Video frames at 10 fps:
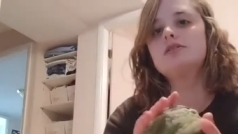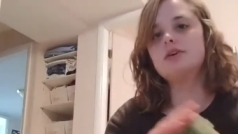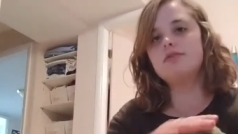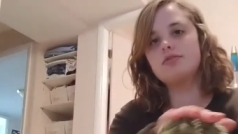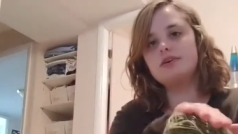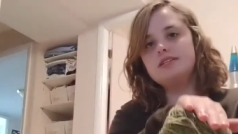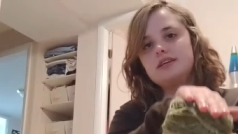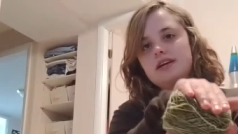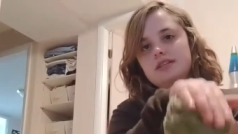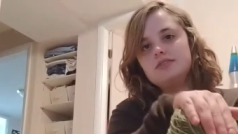So I have 3
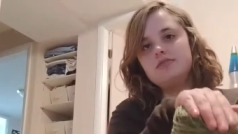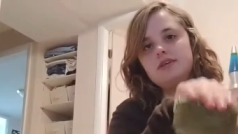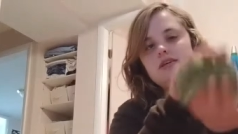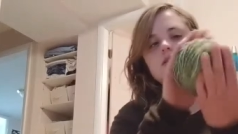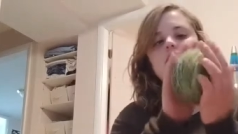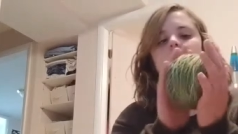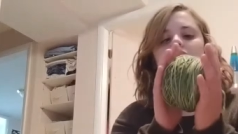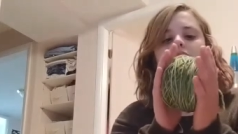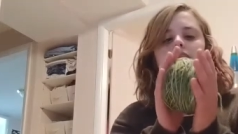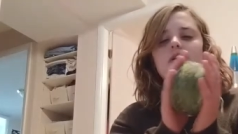skeins of this in
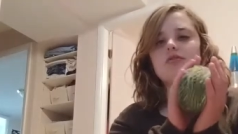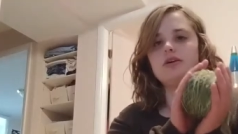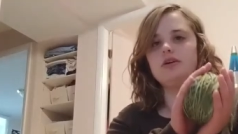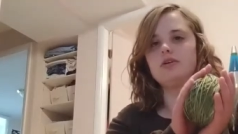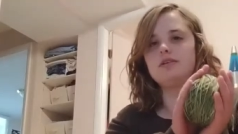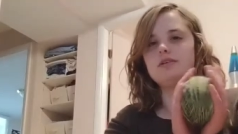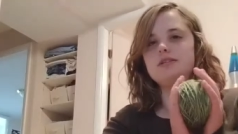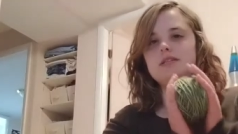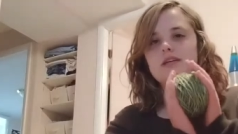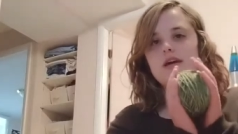a gathering
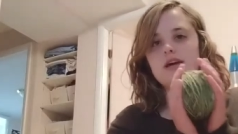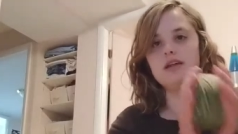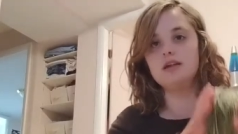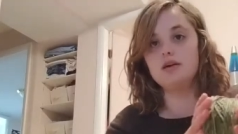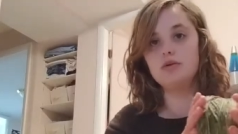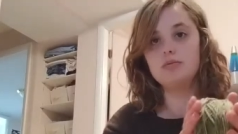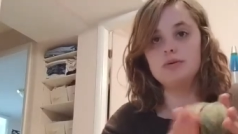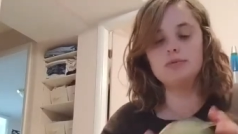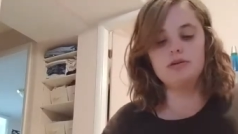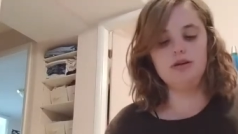yarn DK that I don't
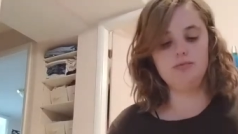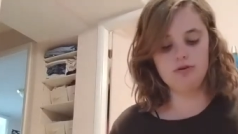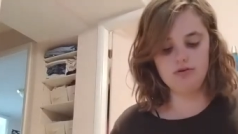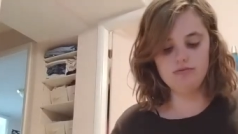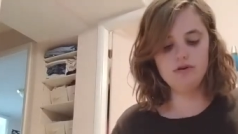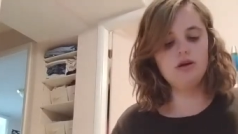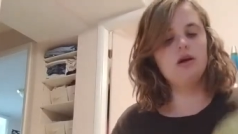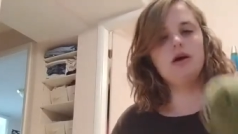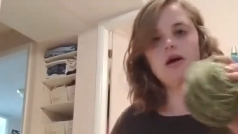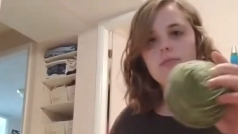remember the name of,
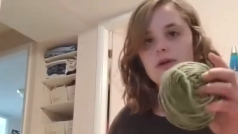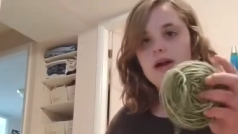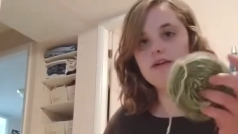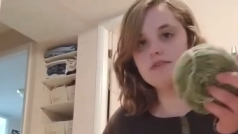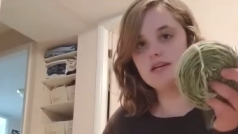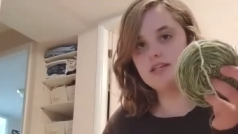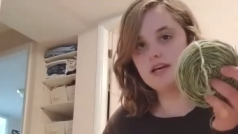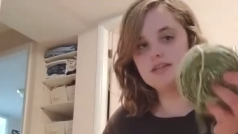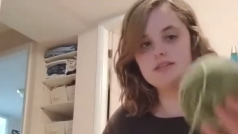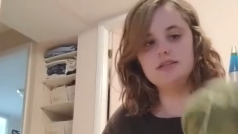but I have dyed
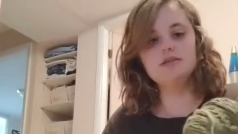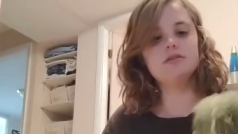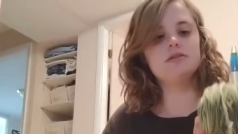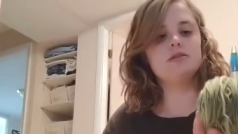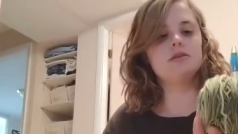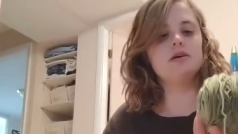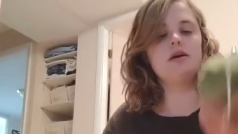that since.